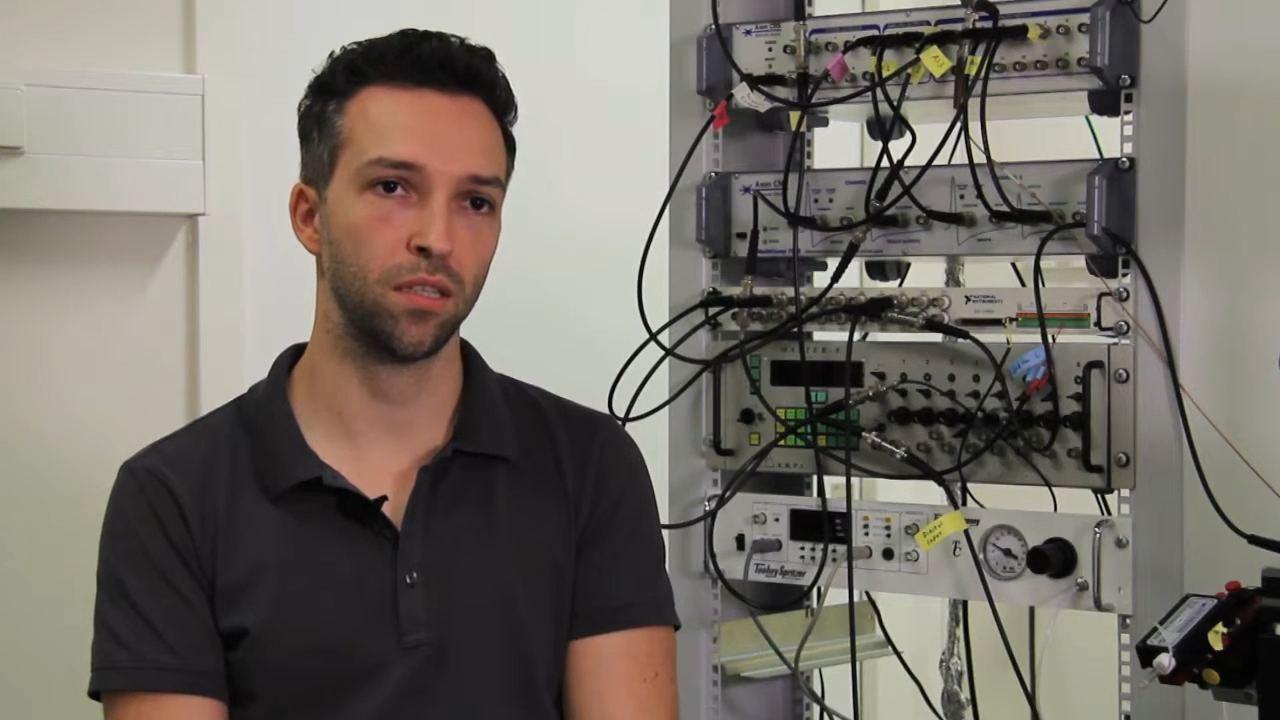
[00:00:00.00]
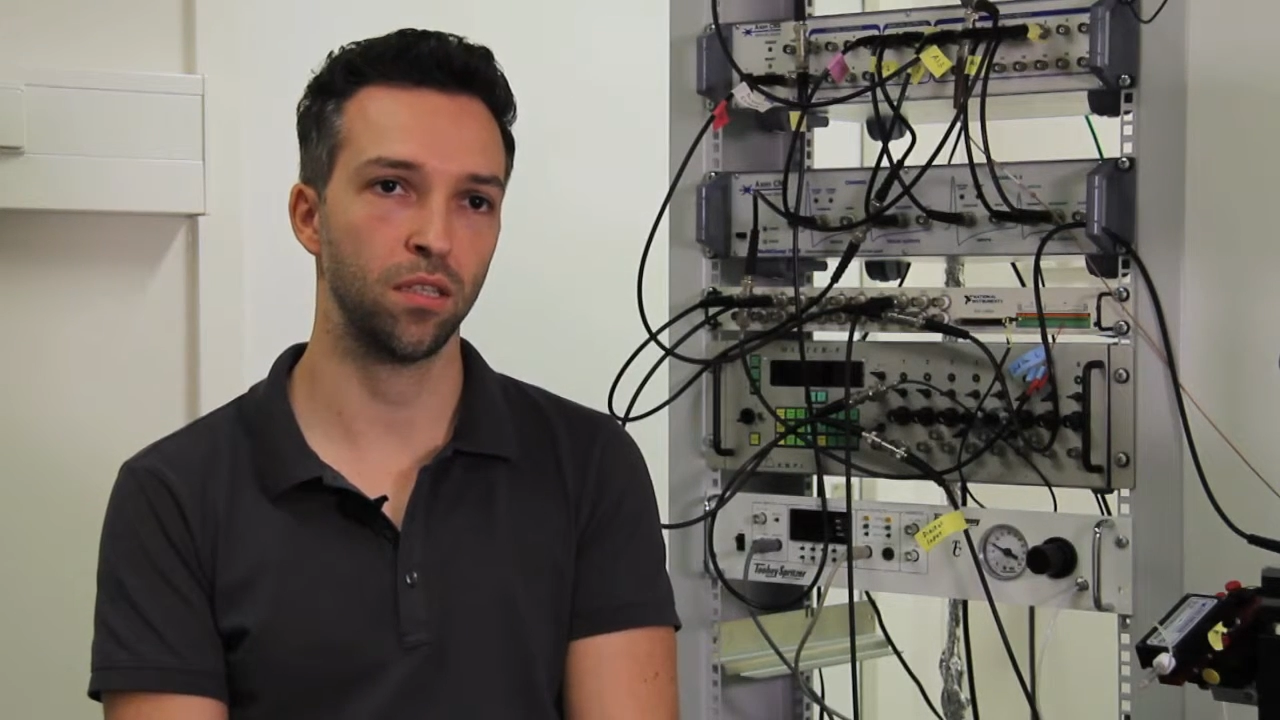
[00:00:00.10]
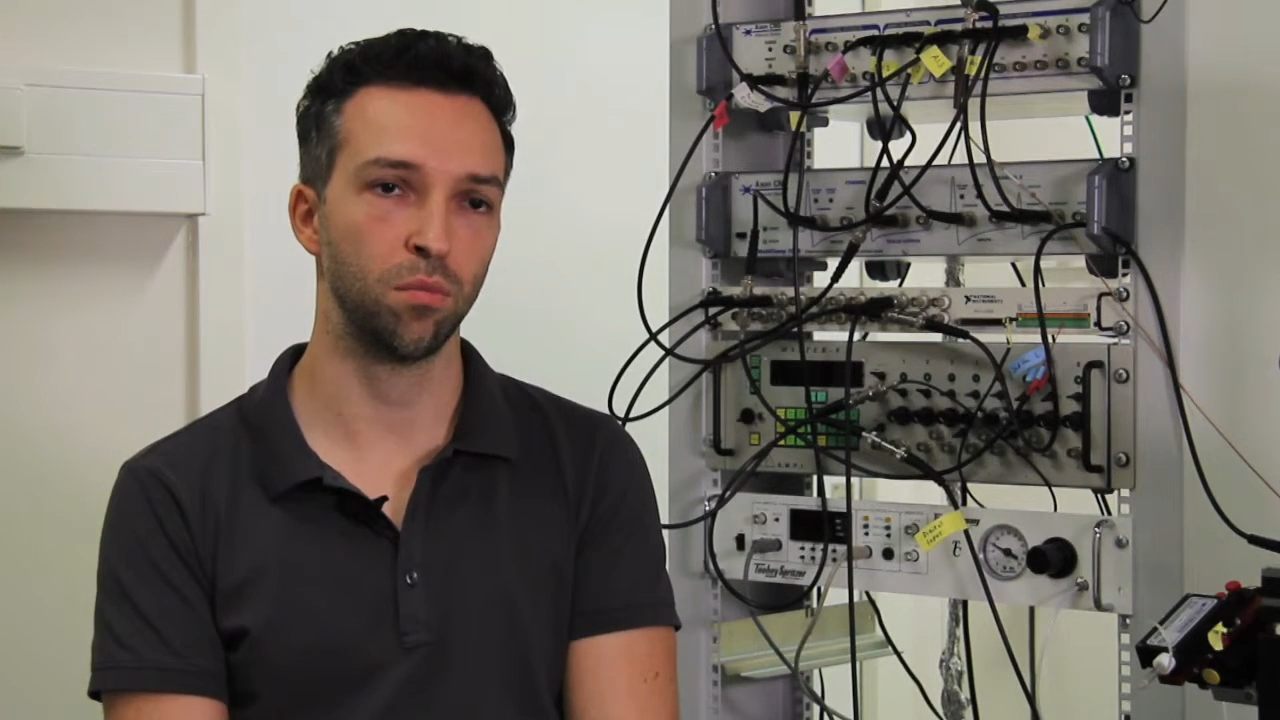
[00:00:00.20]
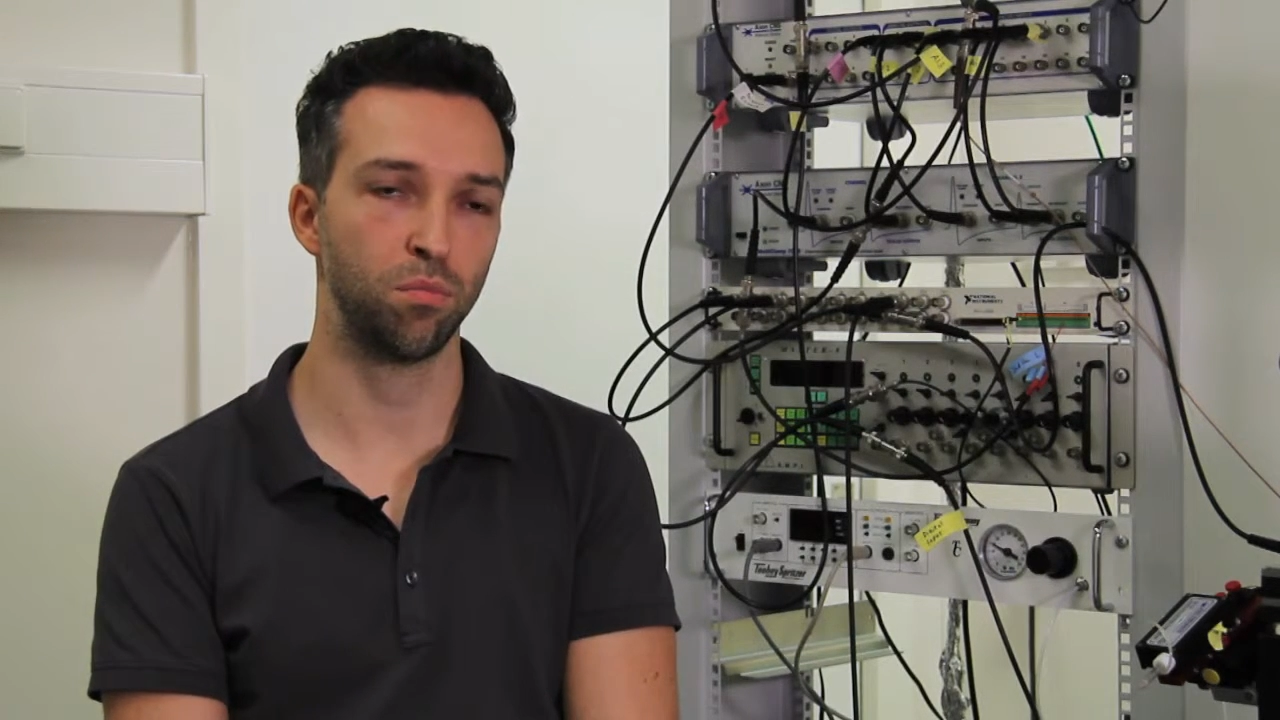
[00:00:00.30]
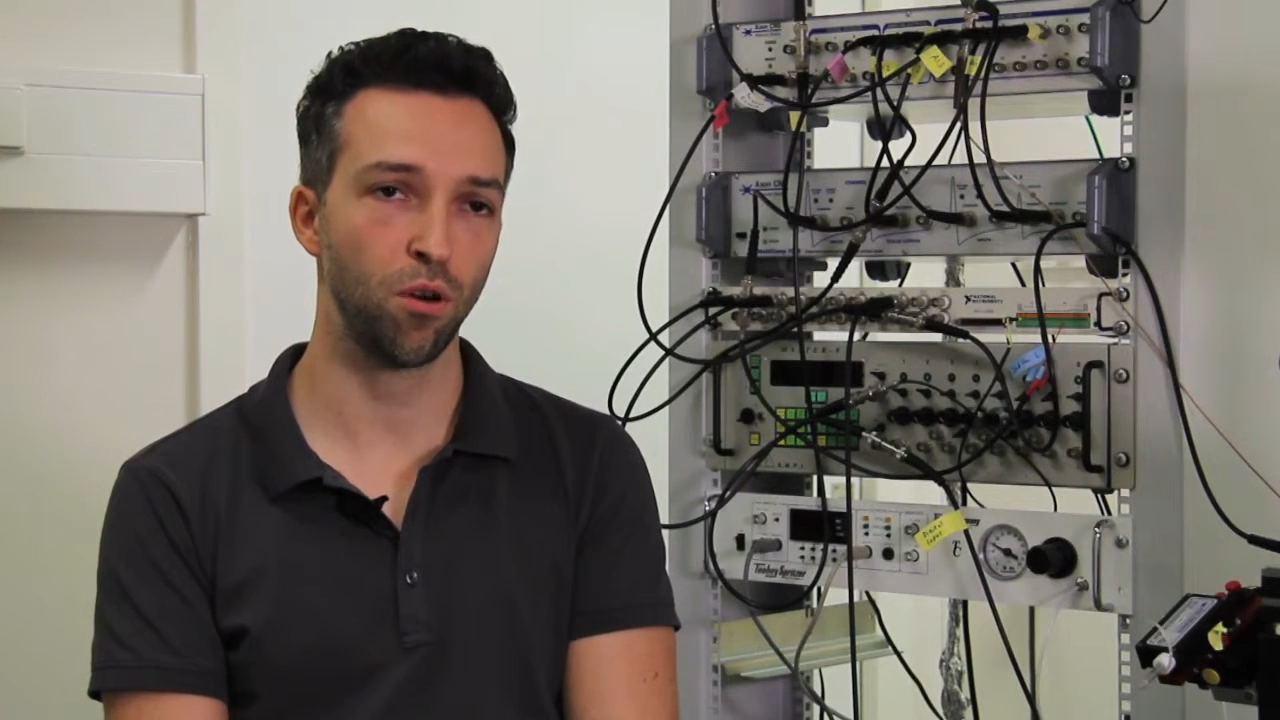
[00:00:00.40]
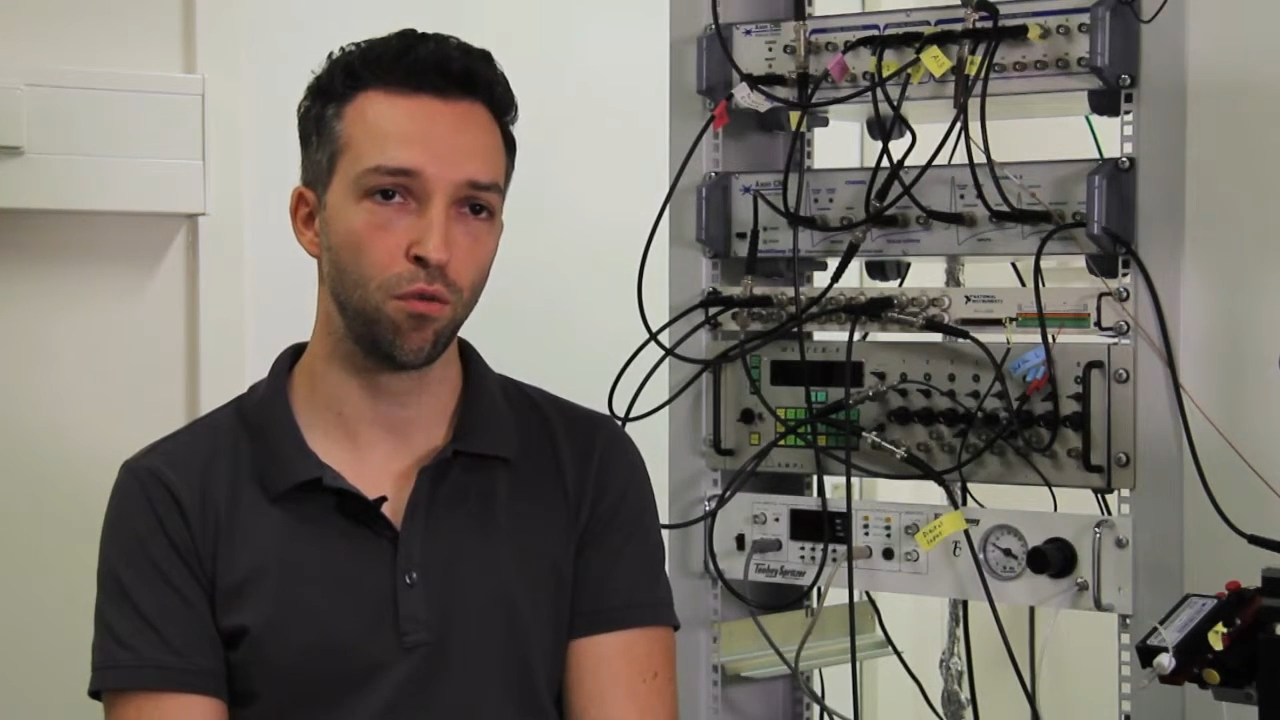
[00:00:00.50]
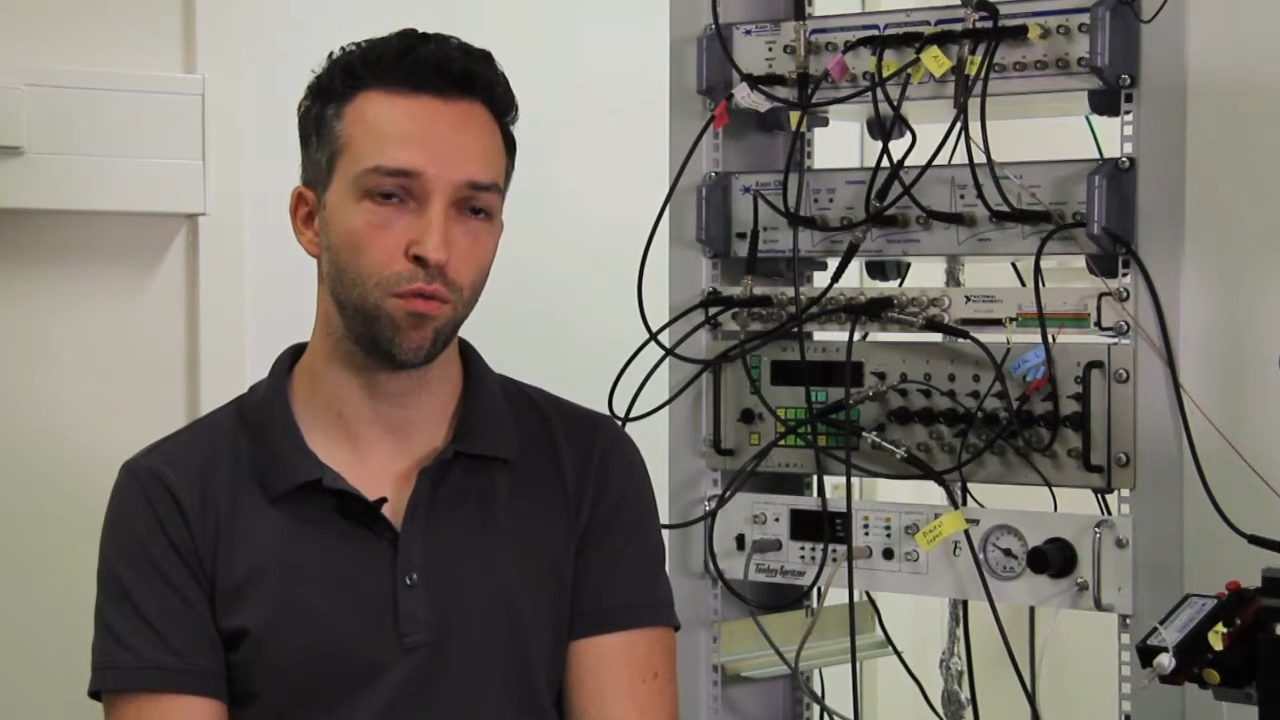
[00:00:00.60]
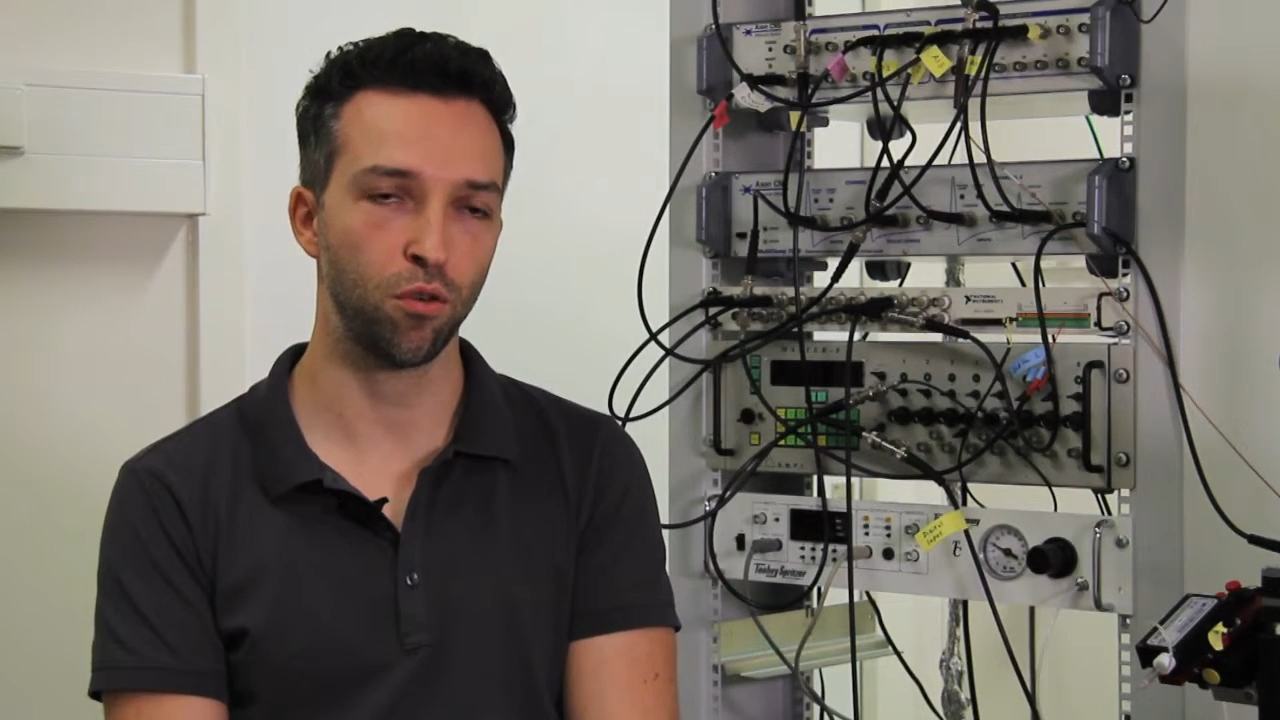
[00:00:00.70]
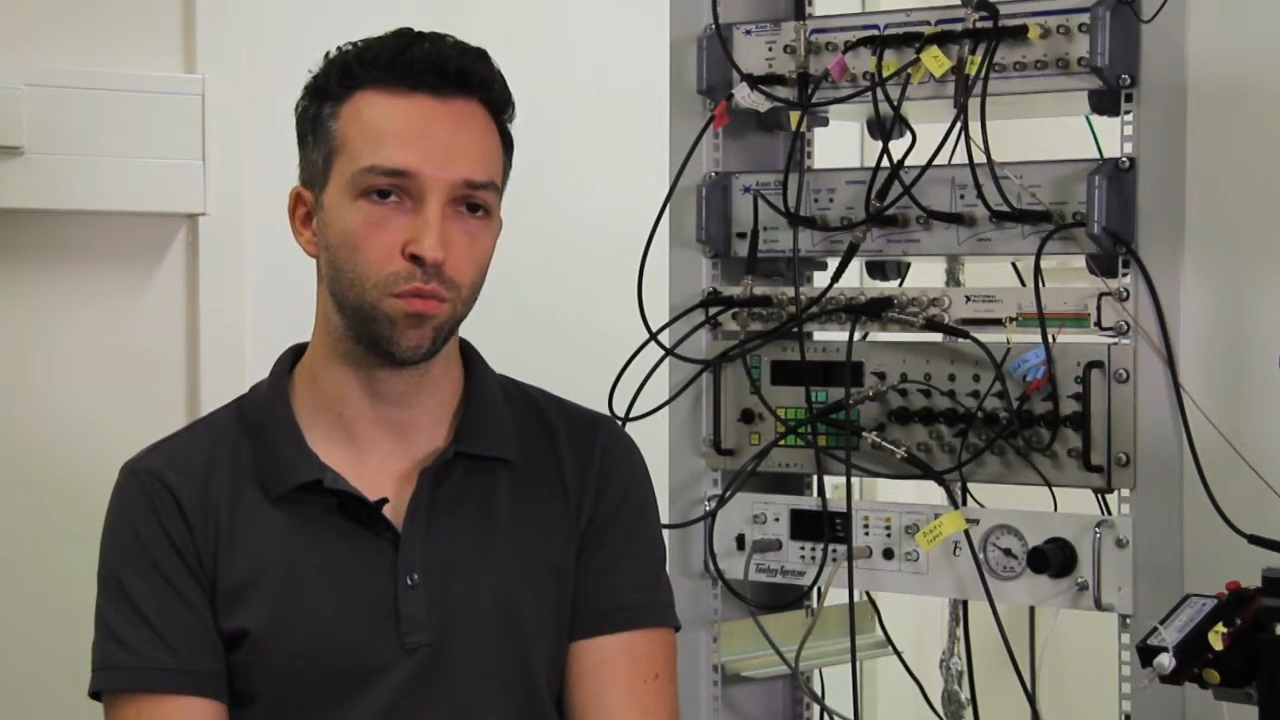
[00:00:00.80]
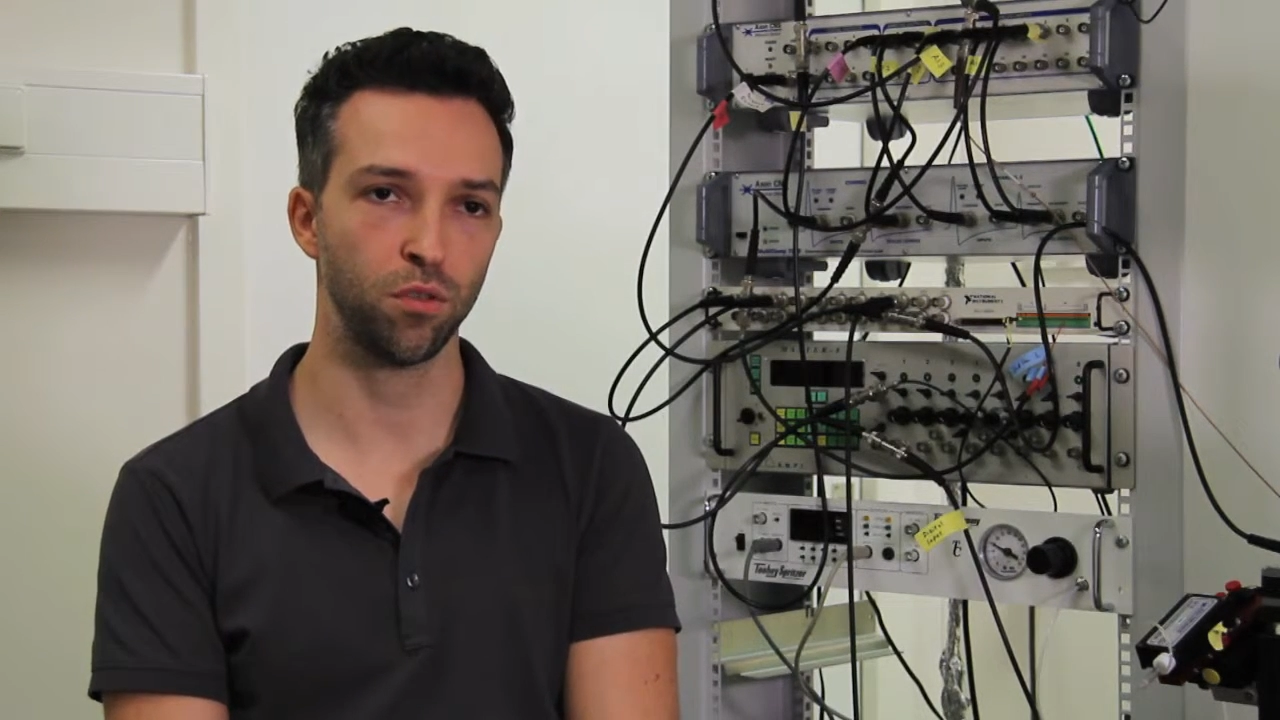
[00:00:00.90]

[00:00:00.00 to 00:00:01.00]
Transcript: pro forms of